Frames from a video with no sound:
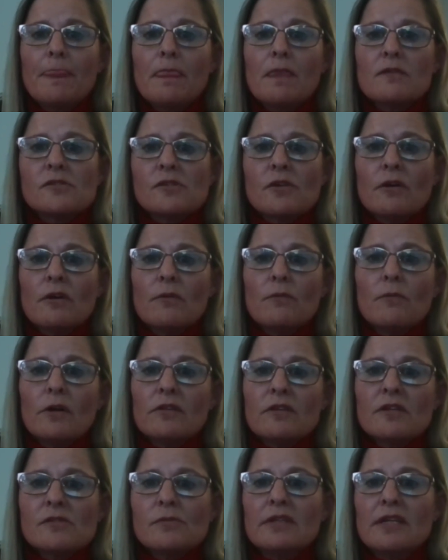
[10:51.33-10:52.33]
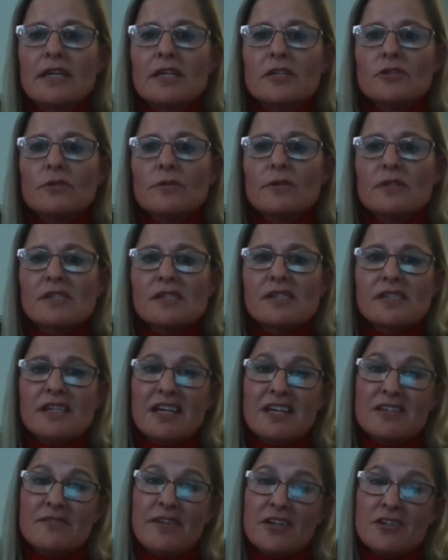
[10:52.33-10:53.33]
So what this will lead to is
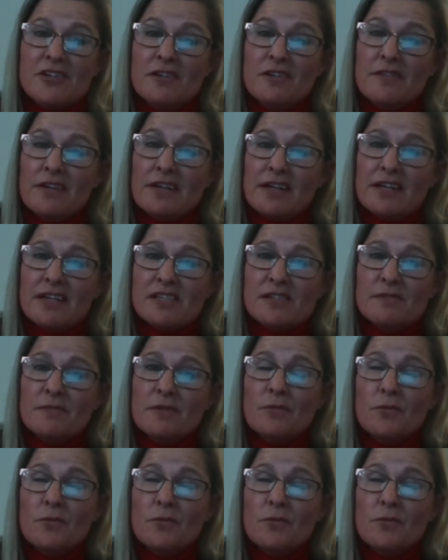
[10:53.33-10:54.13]
dissatisfaction of the customer,